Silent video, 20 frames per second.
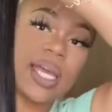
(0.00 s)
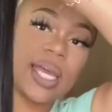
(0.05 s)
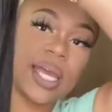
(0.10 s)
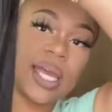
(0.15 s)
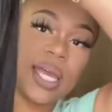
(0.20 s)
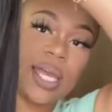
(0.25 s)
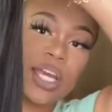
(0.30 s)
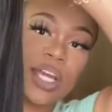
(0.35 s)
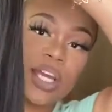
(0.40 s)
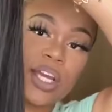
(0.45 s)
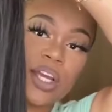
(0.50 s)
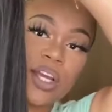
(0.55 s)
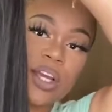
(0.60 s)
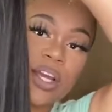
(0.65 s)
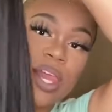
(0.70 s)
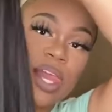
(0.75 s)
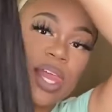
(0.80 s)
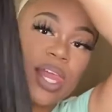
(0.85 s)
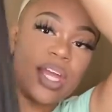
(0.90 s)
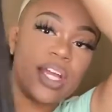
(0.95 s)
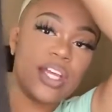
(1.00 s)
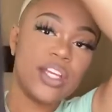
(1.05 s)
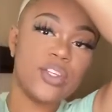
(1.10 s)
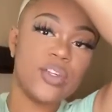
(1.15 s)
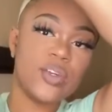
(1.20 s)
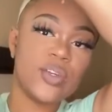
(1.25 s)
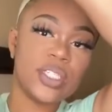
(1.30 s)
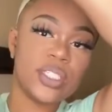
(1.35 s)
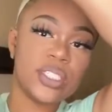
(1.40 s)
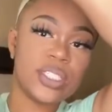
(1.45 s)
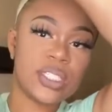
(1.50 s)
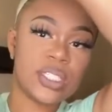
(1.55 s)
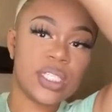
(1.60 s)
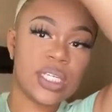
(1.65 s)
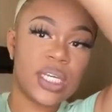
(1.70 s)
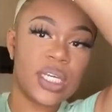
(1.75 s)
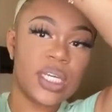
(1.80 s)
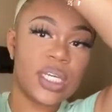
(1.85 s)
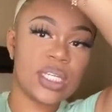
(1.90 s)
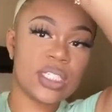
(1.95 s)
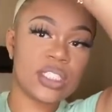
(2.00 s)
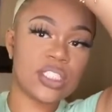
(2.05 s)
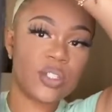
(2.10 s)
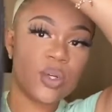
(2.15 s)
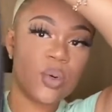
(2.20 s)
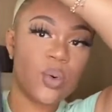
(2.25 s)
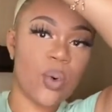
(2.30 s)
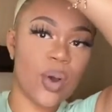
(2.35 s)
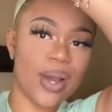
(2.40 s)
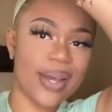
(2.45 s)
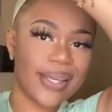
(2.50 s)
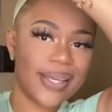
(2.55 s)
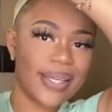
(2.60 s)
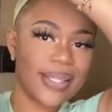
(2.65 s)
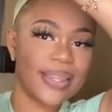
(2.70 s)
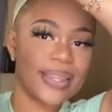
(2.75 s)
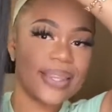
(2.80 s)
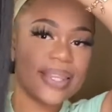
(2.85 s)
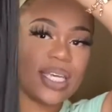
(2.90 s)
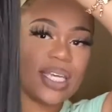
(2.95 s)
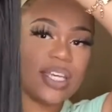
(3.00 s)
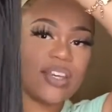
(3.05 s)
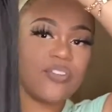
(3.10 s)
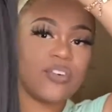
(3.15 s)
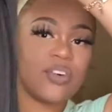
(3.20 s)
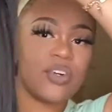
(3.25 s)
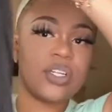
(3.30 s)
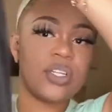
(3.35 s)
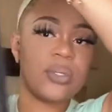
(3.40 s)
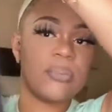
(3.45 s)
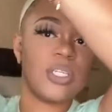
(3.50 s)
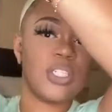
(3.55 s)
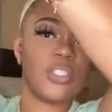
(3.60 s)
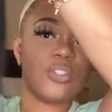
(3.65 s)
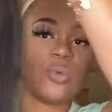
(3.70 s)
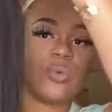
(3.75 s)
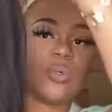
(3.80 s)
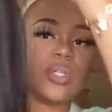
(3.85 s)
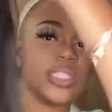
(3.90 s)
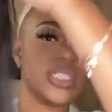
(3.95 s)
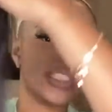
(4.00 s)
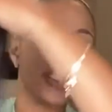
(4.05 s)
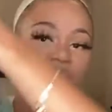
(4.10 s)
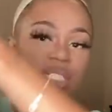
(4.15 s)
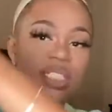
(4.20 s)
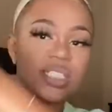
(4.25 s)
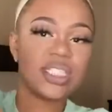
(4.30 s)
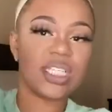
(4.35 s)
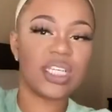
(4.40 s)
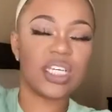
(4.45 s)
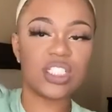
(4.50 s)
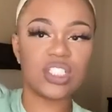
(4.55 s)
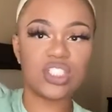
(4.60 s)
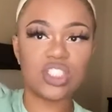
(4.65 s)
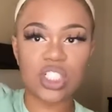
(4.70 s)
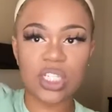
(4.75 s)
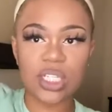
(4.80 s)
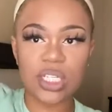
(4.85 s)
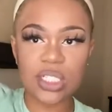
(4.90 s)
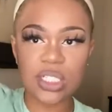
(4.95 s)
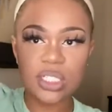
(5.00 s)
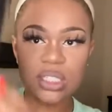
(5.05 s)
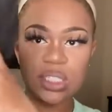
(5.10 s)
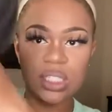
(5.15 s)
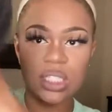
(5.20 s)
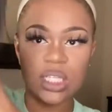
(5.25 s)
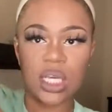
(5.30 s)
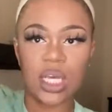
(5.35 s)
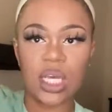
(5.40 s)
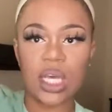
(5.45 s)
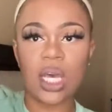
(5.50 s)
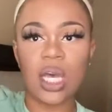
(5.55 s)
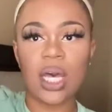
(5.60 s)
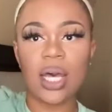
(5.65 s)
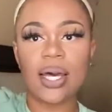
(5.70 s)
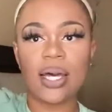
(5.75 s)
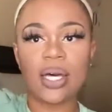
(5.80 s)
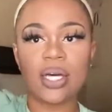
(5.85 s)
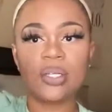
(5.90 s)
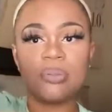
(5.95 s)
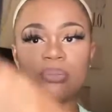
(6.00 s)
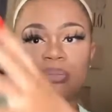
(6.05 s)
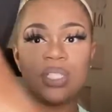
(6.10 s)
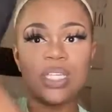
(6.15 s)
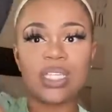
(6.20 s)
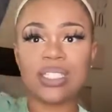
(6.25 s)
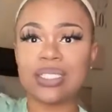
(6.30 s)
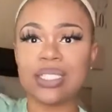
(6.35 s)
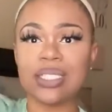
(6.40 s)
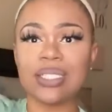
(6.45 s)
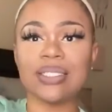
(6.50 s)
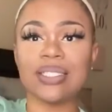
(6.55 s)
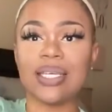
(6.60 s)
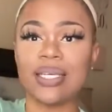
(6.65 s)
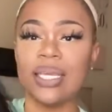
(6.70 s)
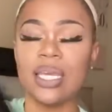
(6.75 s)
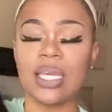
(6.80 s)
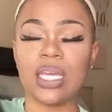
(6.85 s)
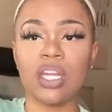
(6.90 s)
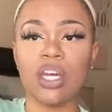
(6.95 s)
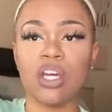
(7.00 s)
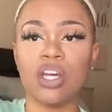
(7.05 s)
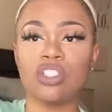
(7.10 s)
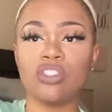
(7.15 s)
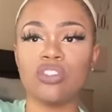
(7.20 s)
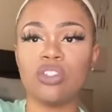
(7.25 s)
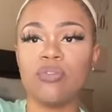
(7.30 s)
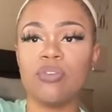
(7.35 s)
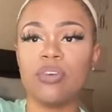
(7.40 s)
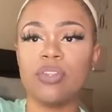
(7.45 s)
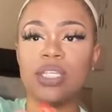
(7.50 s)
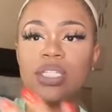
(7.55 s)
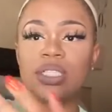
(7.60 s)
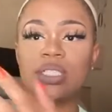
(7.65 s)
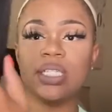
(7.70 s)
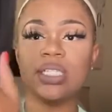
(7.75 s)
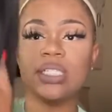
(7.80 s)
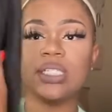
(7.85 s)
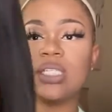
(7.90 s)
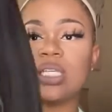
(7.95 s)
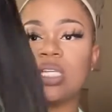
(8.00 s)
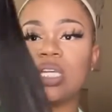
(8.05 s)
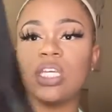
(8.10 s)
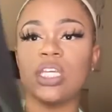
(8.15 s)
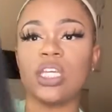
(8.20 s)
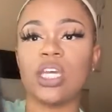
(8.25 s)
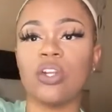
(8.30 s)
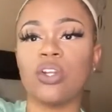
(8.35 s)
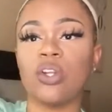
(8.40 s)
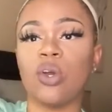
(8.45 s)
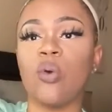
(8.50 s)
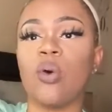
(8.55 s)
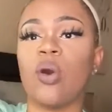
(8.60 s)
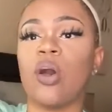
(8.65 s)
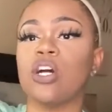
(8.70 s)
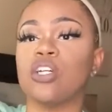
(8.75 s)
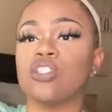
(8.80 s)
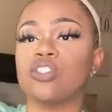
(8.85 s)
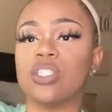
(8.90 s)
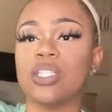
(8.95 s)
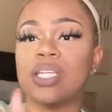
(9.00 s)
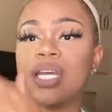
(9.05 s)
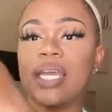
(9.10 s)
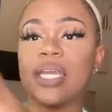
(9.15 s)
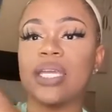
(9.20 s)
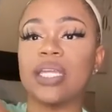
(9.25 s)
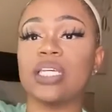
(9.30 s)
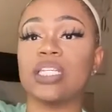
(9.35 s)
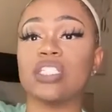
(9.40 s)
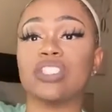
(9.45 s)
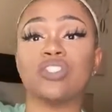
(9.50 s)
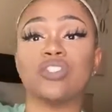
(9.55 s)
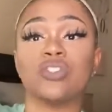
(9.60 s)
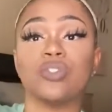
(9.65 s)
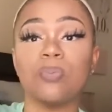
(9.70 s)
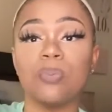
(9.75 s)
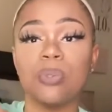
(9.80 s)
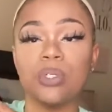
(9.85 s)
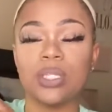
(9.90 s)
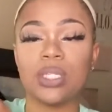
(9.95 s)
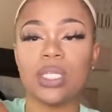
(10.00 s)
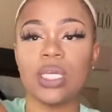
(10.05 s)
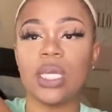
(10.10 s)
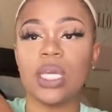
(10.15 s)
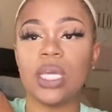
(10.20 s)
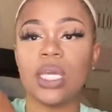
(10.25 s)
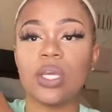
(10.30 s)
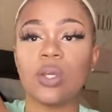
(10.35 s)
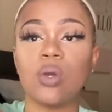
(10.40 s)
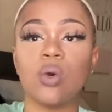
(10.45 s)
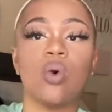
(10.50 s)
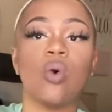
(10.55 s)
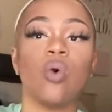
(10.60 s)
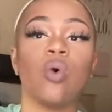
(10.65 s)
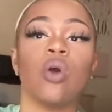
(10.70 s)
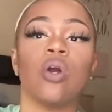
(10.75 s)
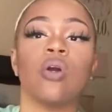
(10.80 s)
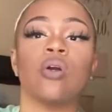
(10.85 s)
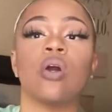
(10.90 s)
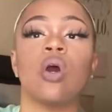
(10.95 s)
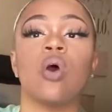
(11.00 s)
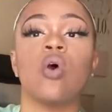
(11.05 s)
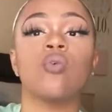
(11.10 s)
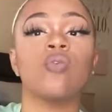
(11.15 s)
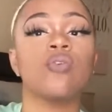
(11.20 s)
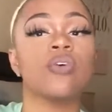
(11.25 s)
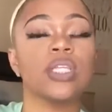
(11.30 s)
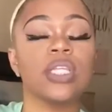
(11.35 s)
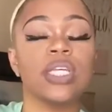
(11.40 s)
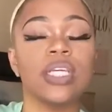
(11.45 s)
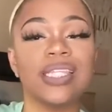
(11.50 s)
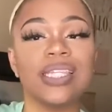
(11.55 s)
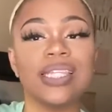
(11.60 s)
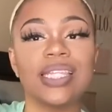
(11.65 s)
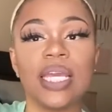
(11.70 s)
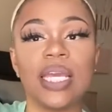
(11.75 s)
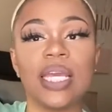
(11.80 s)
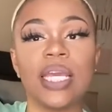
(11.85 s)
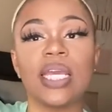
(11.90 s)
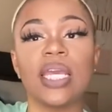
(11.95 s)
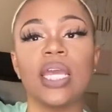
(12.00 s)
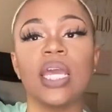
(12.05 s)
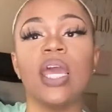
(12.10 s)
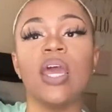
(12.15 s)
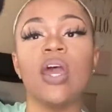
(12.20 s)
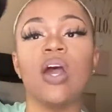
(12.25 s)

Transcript: hair. And you can see it's quite thick for it to be 26 inches. Um, this is again 150 density. Y'all know 180 is super thick or overly thick.